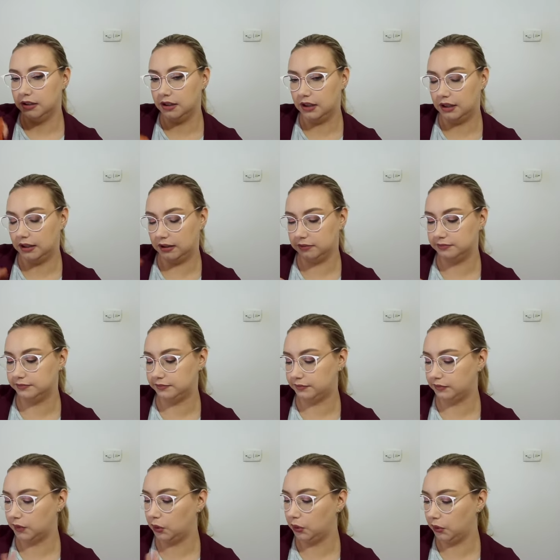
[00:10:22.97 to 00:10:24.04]

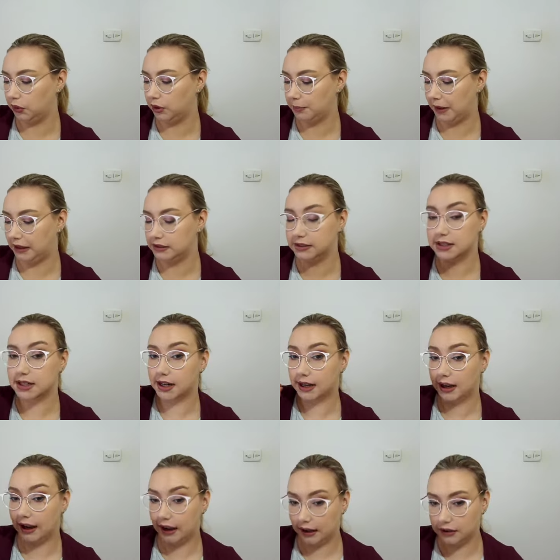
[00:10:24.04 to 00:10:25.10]
Huda palettes that I
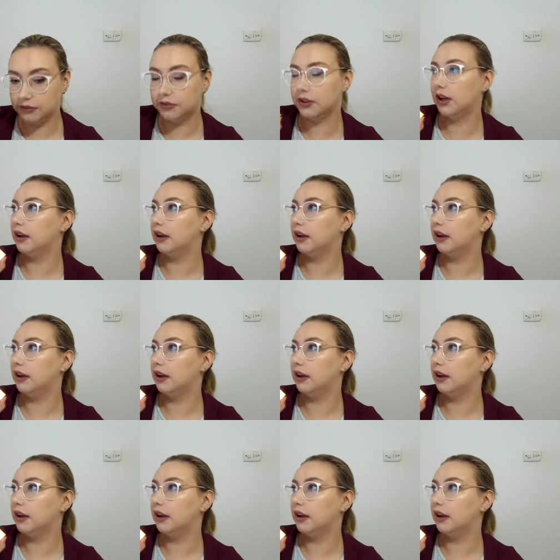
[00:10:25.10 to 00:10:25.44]
have.